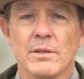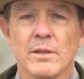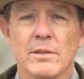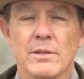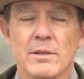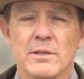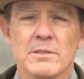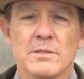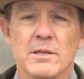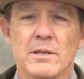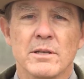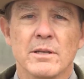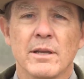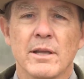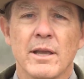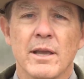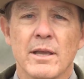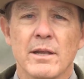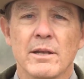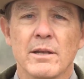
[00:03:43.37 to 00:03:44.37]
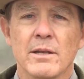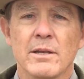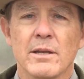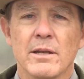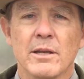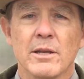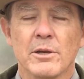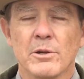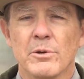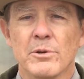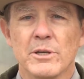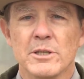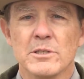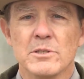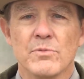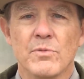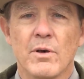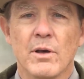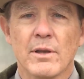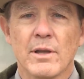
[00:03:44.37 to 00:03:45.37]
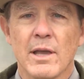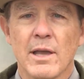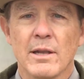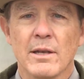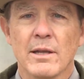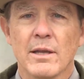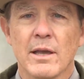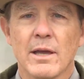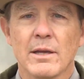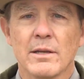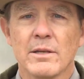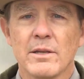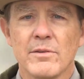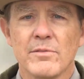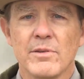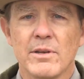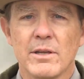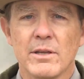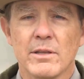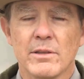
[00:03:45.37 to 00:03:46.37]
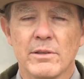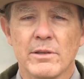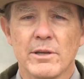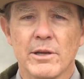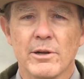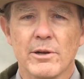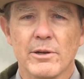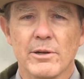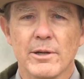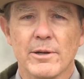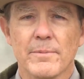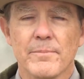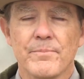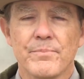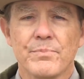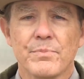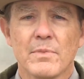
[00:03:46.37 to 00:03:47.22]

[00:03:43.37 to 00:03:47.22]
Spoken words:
that this indicated increased volcanic activity in the area.